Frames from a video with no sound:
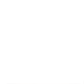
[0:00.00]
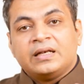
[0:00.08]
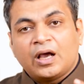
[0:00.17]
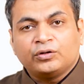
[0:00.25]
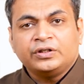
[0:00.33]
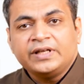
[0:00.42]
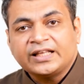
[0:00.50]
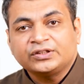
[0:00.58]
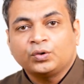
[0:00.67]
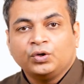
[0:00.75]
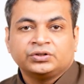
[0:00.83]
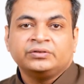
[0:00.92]
Now the
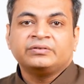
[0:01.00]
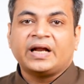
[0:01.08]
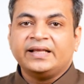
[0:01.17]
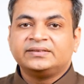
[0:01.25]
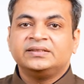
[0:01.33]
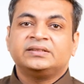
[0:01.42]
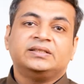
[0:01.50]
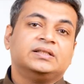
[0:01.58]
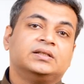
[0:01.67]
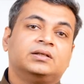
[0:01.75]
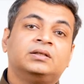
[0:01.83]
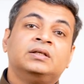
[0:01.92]
next question rises
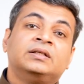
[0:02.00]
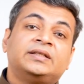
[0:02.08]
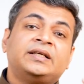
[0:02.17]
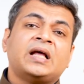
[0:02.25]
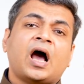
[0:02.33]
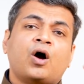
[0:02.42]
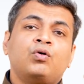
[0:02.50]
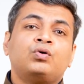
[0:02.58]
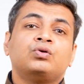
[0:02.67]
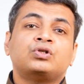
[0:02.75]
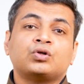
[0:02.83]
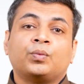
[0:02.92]
here, that how
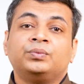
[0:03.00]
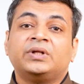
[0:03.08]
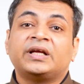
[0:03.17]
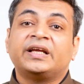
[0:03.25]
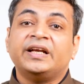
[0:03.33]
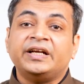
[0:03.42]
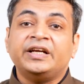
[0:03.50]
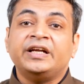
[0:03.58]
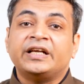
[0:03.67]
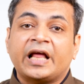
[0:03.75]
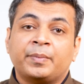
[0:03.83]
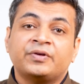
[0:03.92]
to stop the kidney
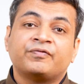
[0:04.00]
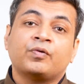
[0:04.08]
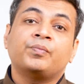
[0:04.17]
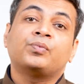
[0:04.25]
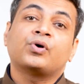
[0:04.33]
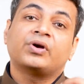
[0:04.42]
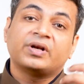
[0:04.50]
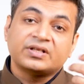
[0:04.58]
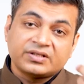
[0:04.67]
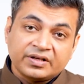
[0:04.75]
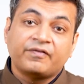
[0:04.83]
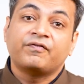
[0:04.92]
damage from
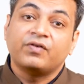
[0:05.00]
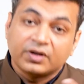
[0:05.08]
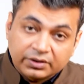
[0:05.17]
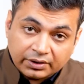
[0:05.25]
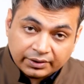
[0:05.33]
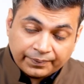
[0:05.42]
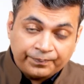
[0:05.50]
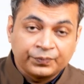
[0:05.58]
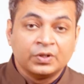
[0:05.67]
progressing further.